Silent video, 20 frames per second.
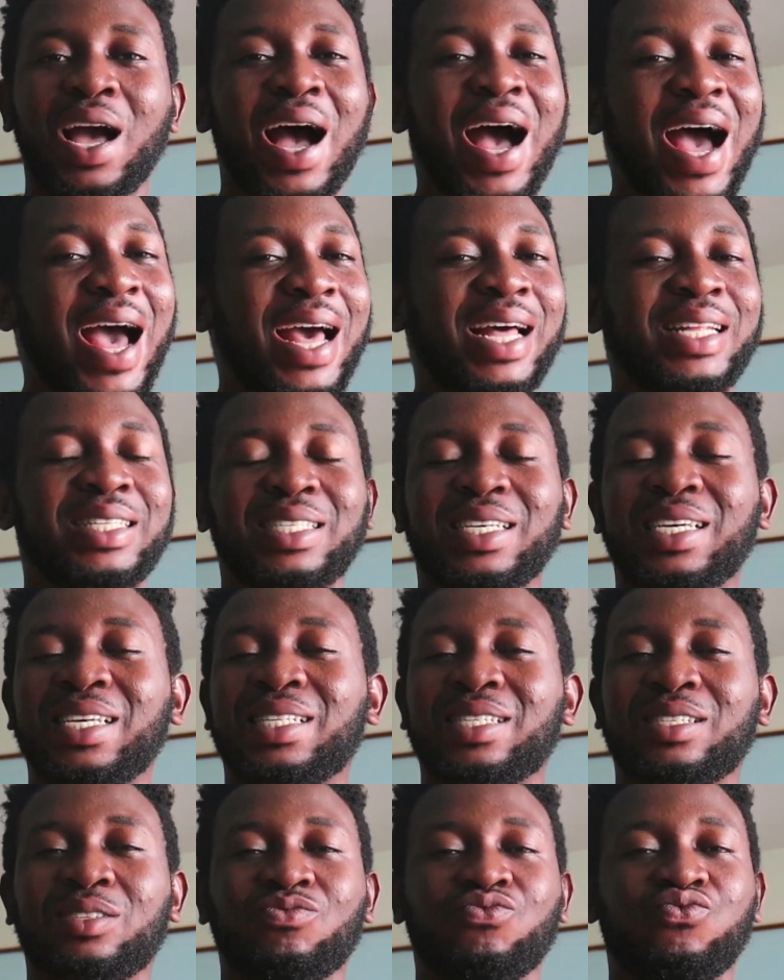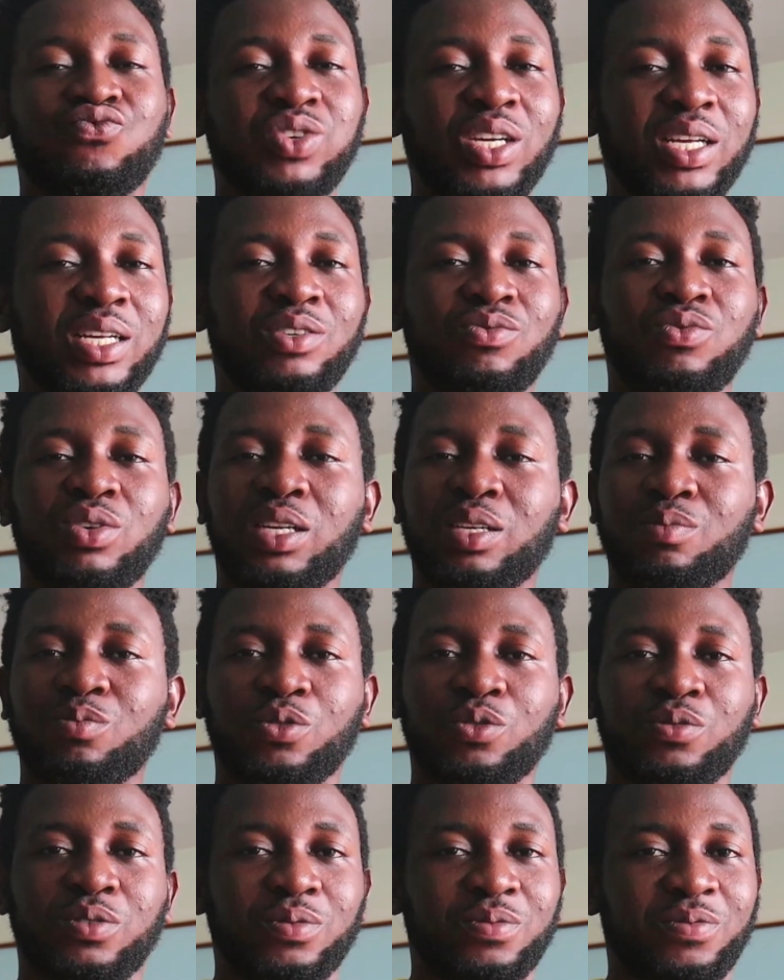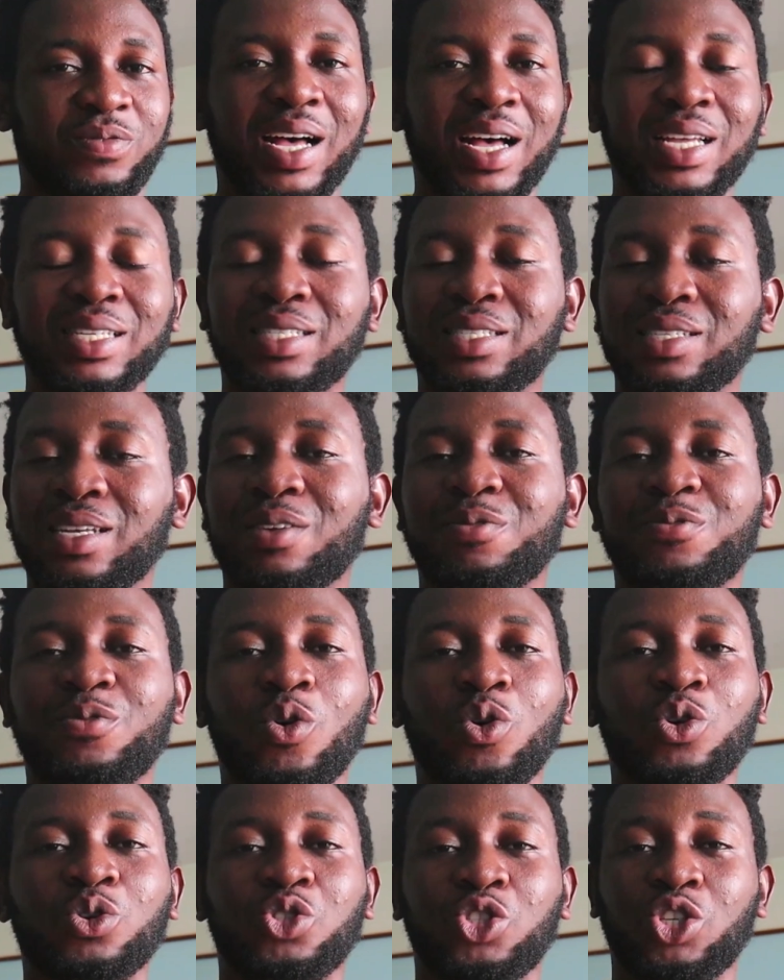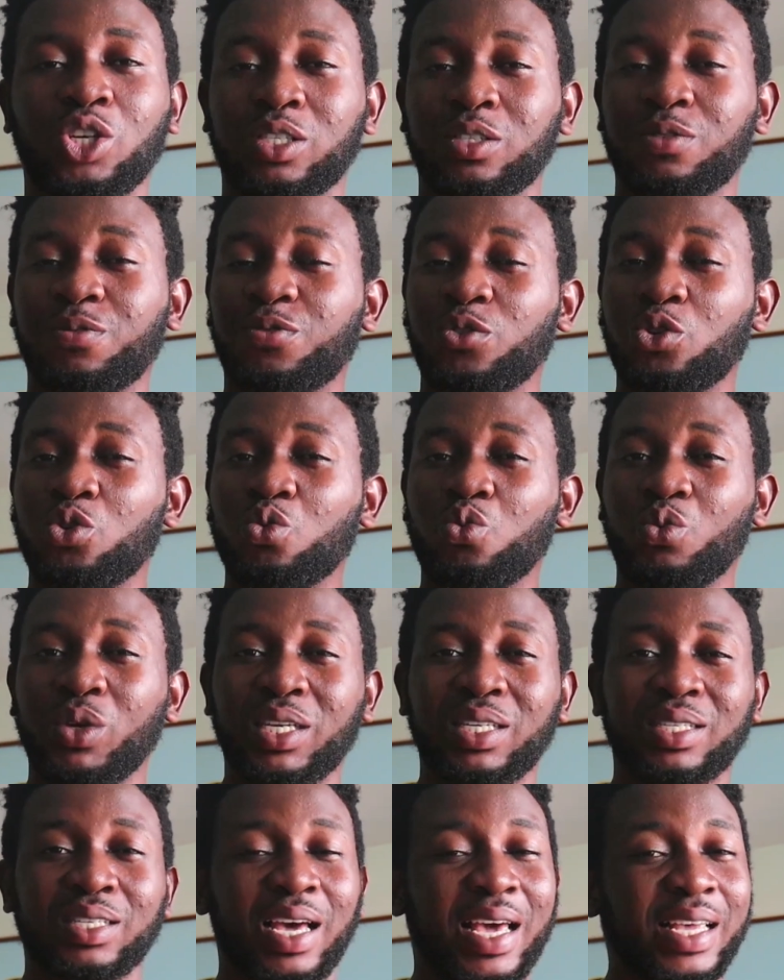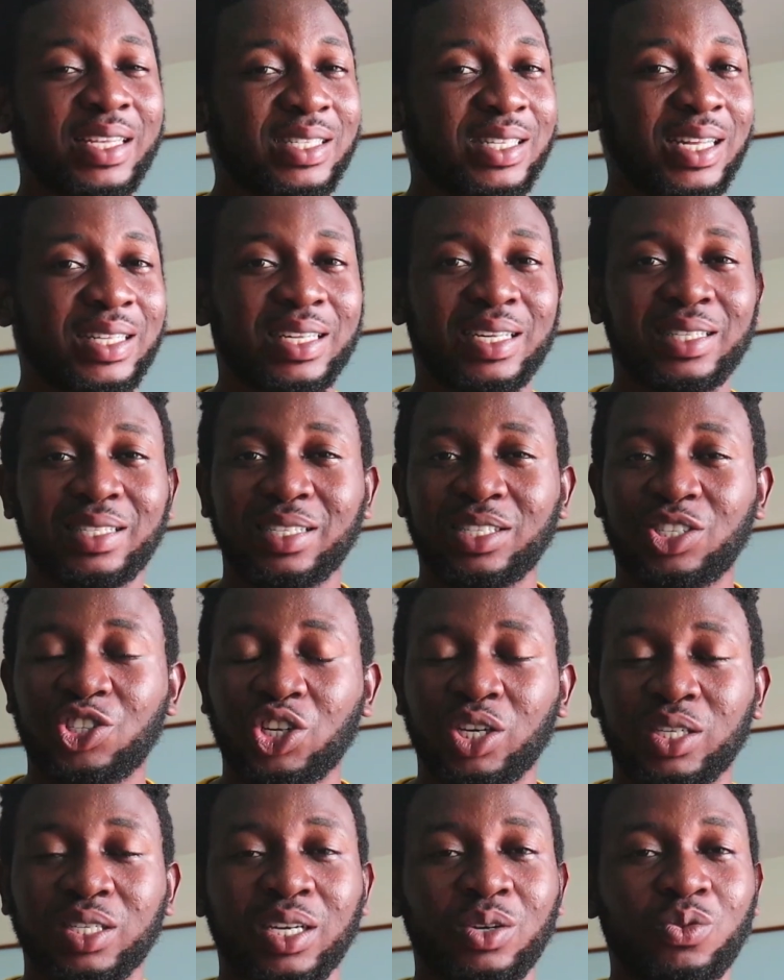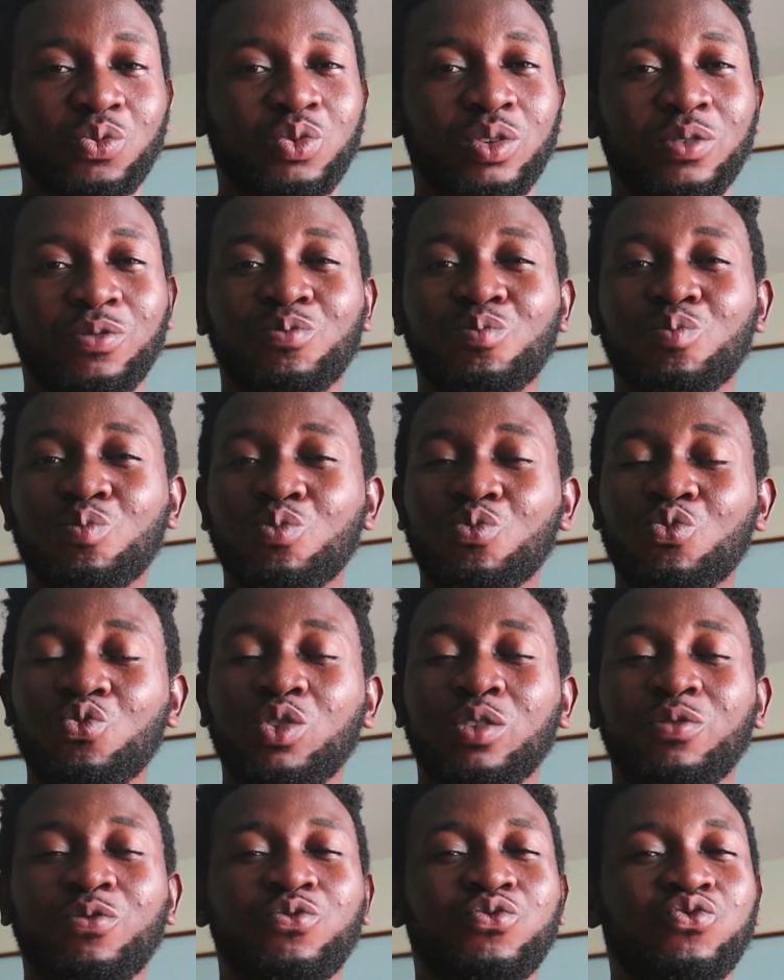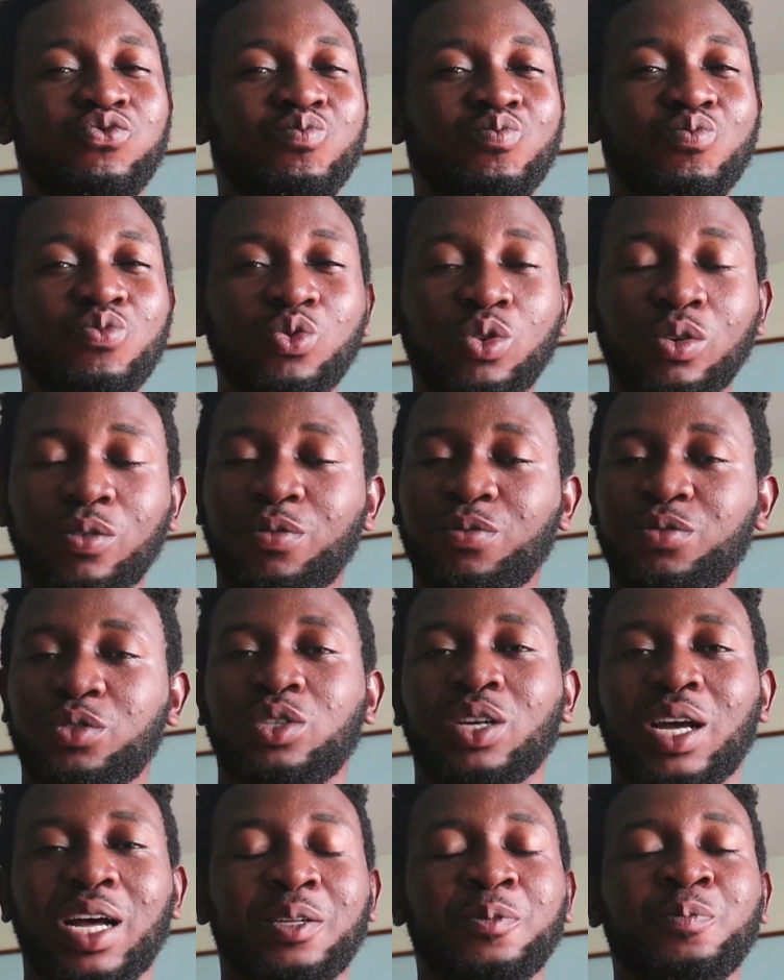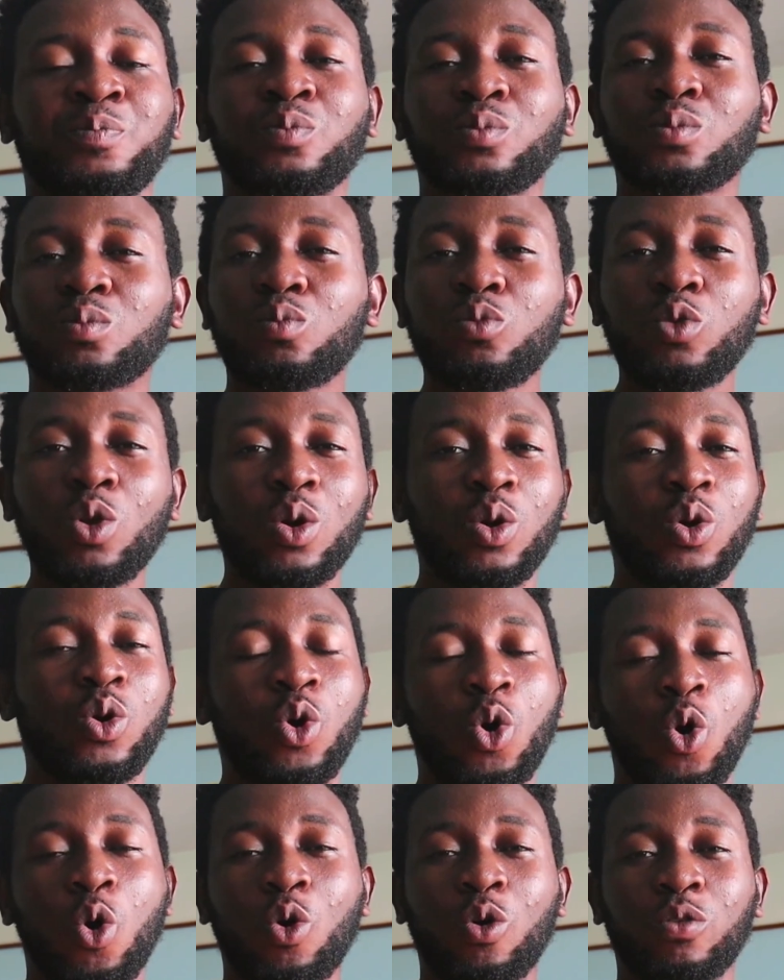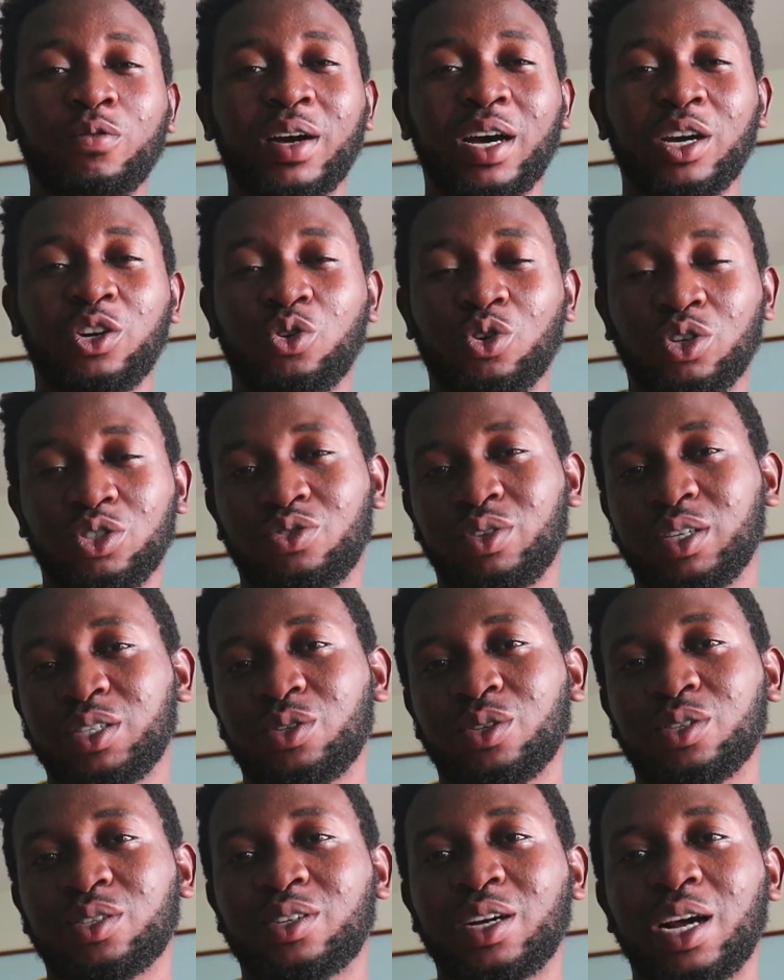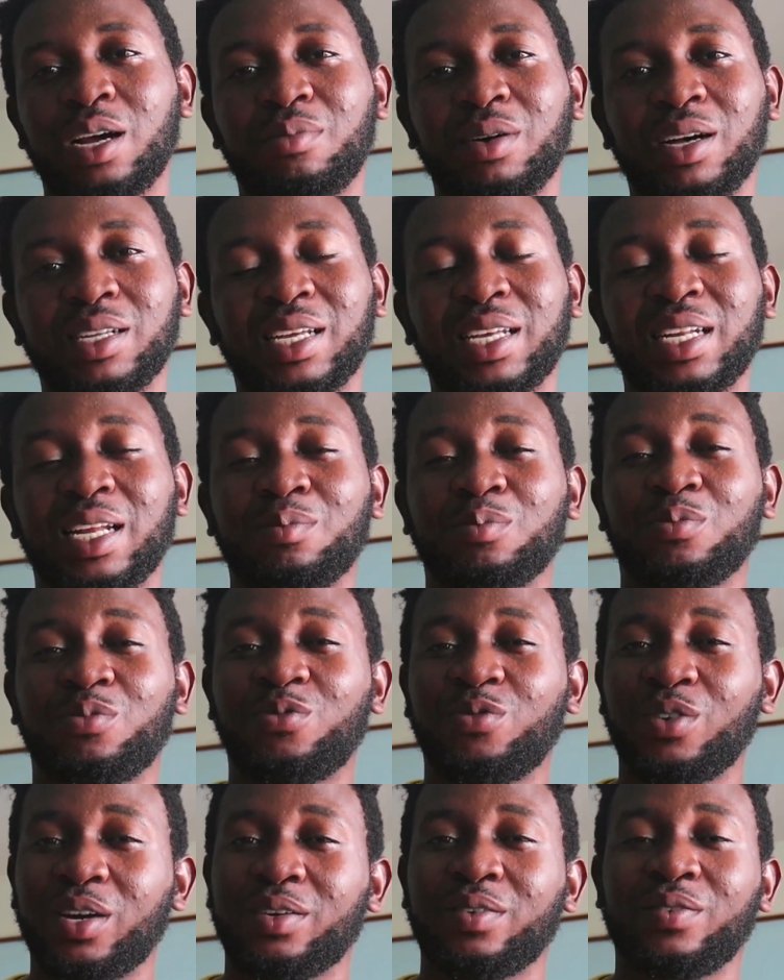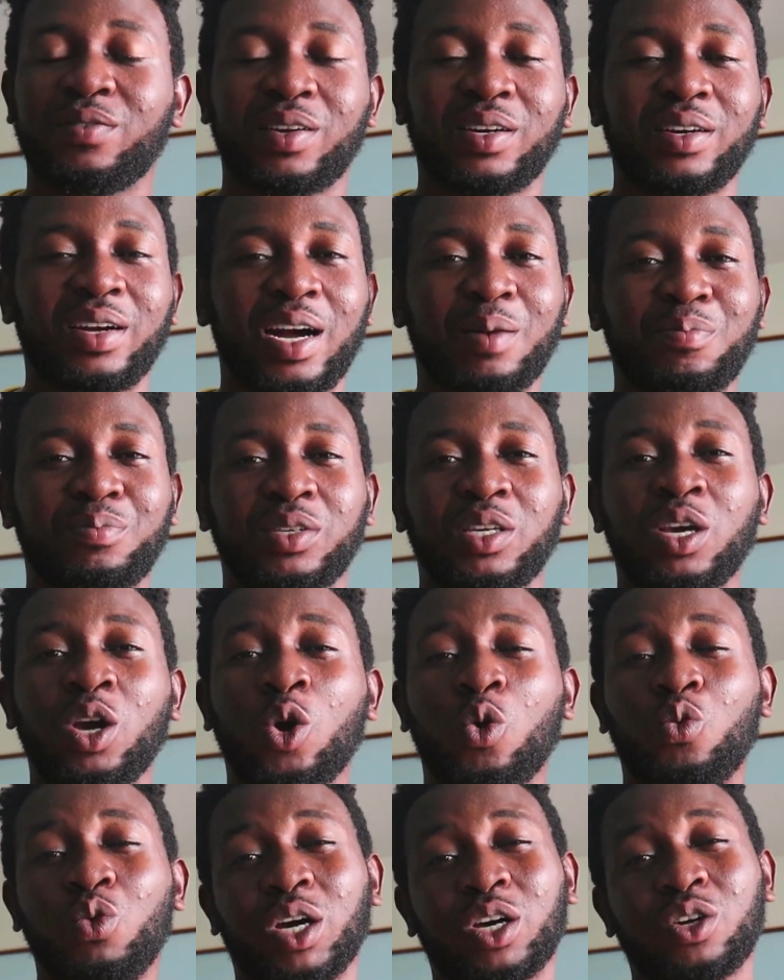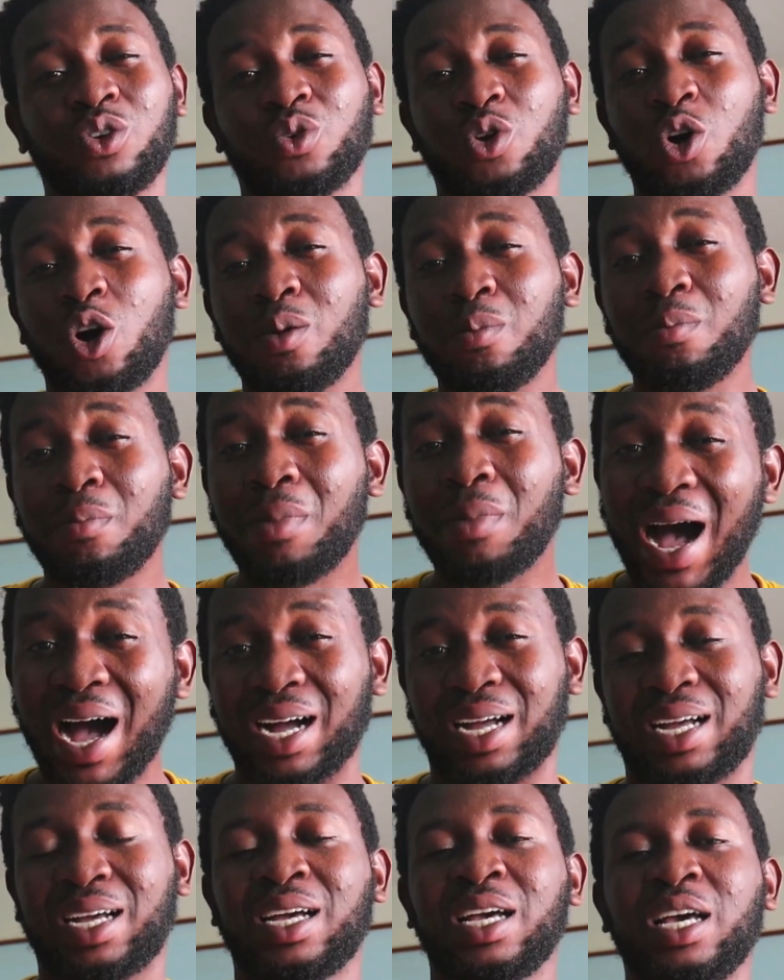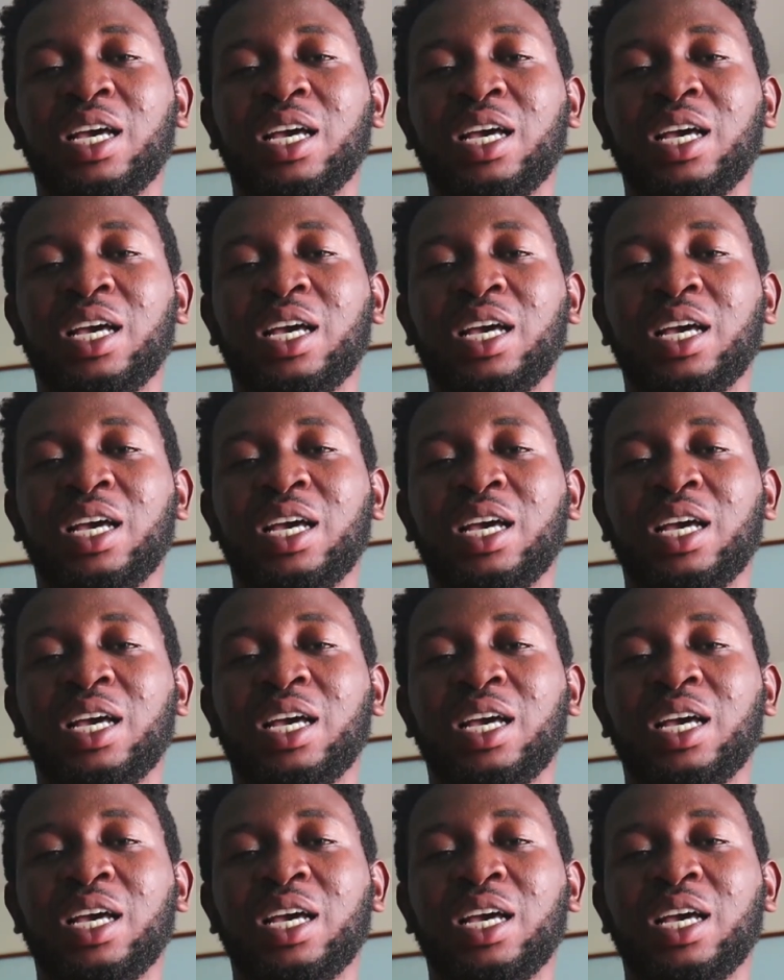and it's really, really moving fast. For just a few weeks I started this channel, we've moved over 100 subscribers and I'm very, very happy. We're going to come back